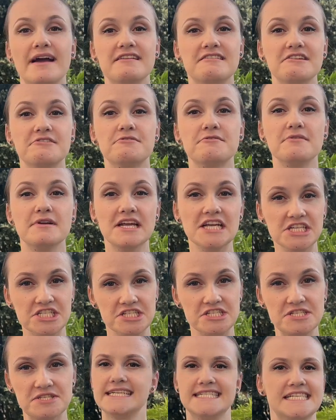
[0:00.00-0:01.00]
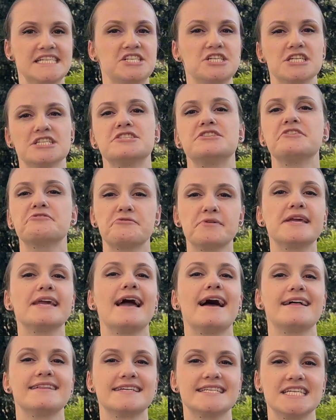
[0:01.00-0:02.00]
the regions. This is just the
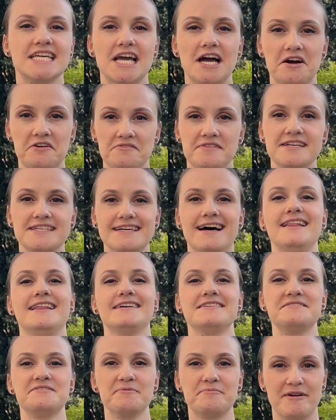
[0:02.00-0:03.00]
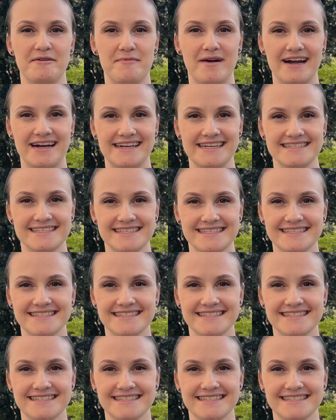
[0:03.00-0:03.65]
reality of the Italian supermarkets.